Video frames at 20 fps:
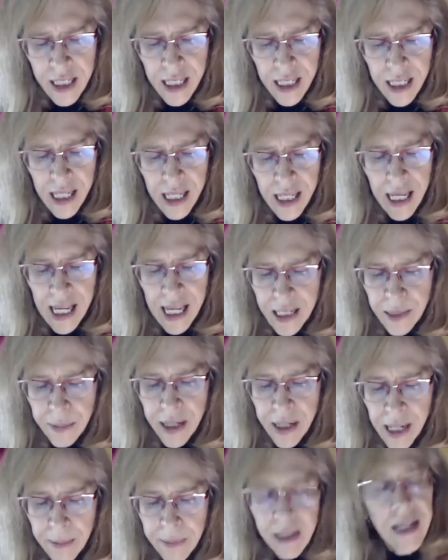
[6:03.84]
he has
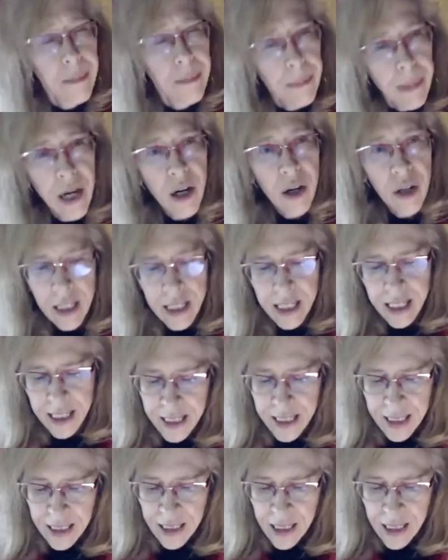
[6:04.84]
become a
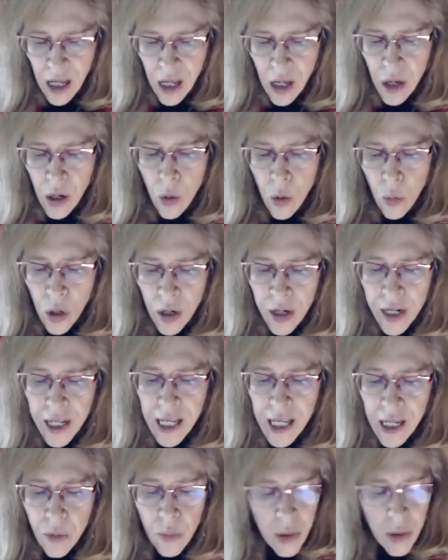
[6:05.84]
comparatist,
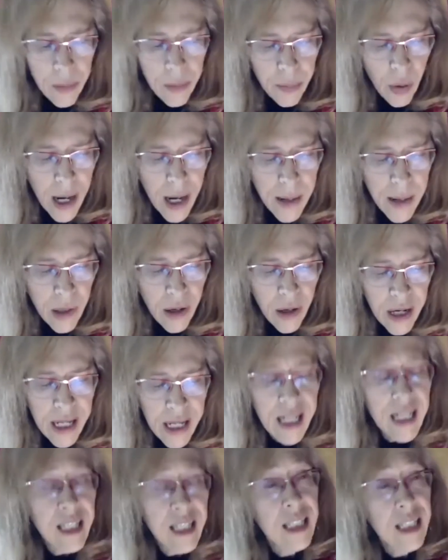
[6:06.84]
working with primary
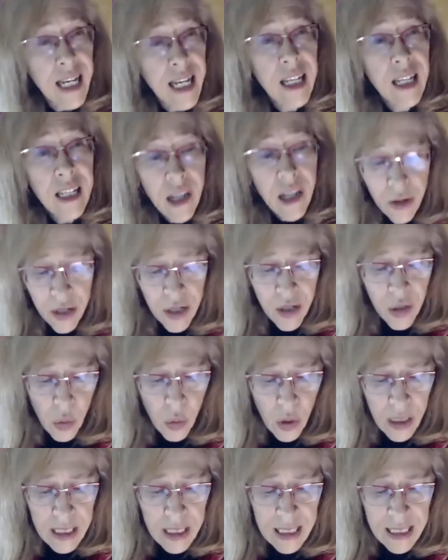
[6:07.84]
and secondary
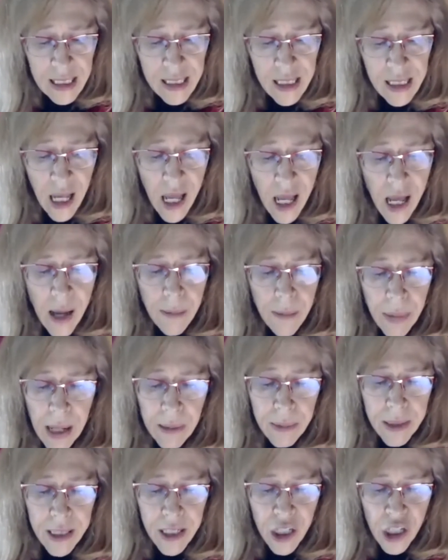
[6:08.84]
sources
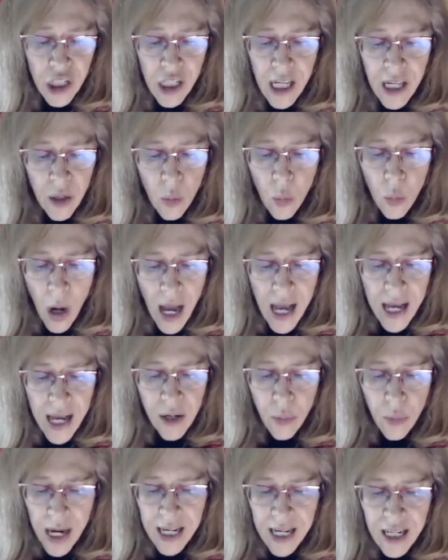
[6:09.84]
published in a wide
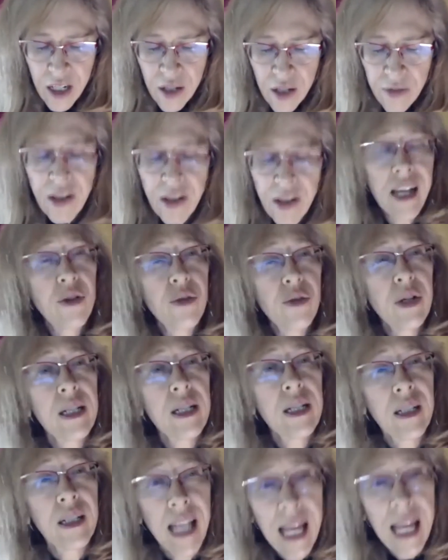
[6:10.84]
range of countries
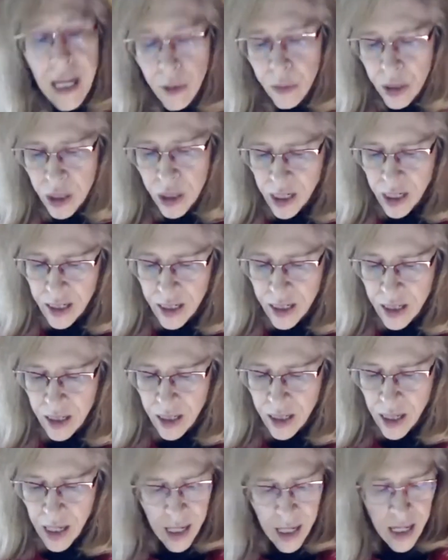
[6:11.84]
and languages,
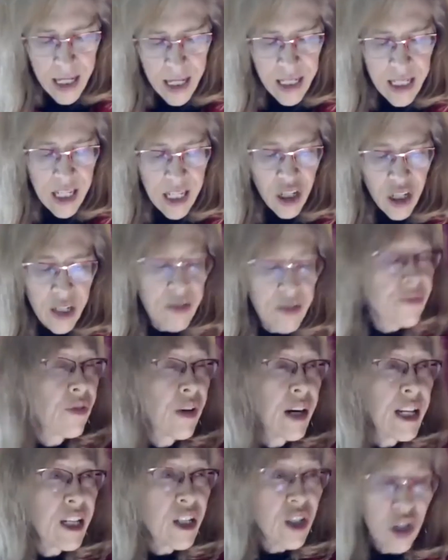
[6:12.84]
such as
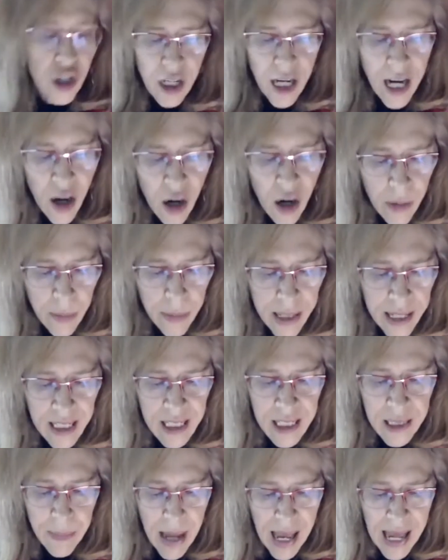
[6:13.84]
French, Arabic,
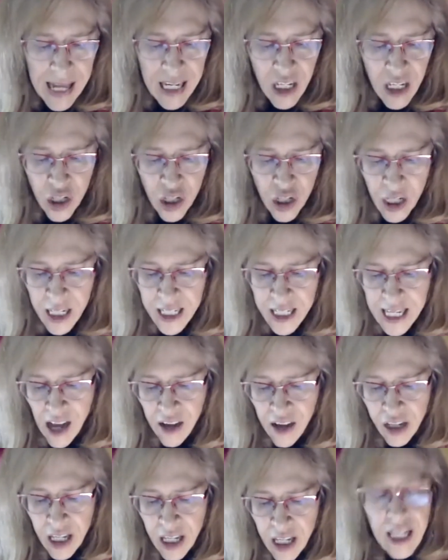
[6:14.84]
Spanish,
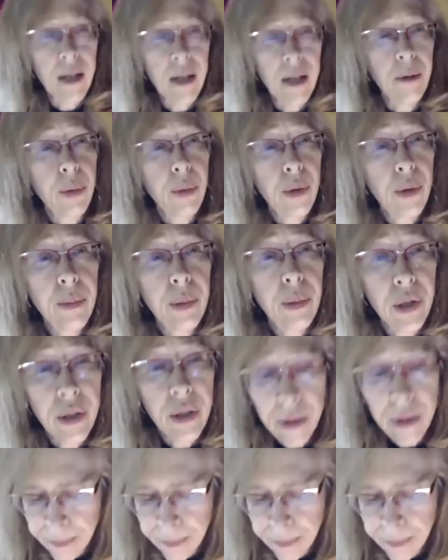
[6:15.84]
Italian, and Berber.